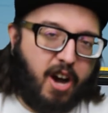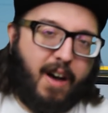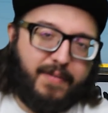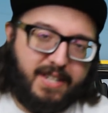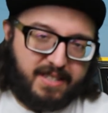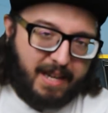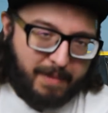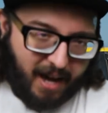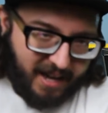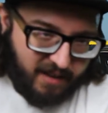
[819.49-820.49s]
Coffee,
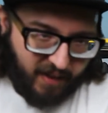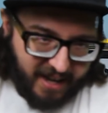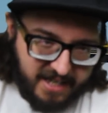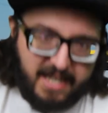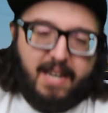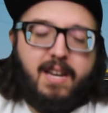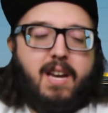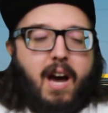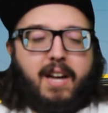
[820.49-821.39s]
same kind of idea.